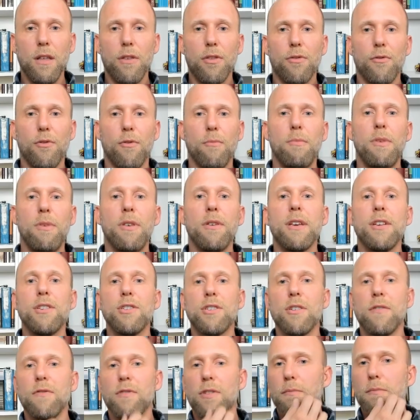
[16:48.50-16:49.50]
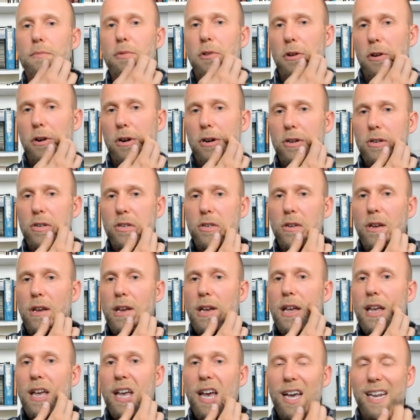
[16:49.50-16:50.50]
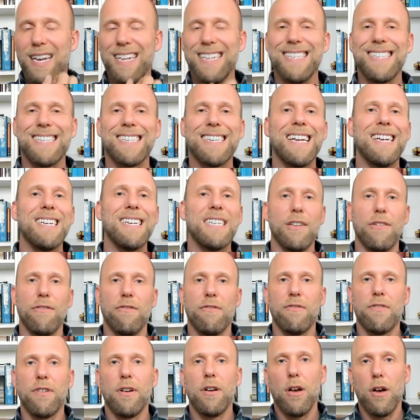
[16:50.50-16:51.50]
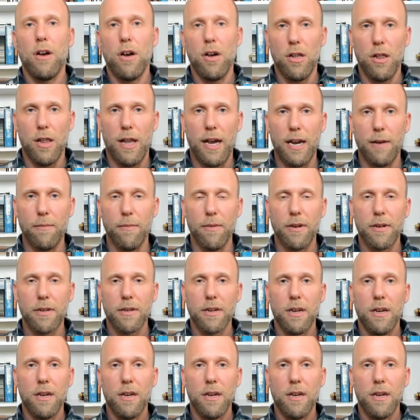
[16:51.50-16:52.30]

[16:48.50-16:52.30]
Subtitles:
Through millions of computers and incentive alignment.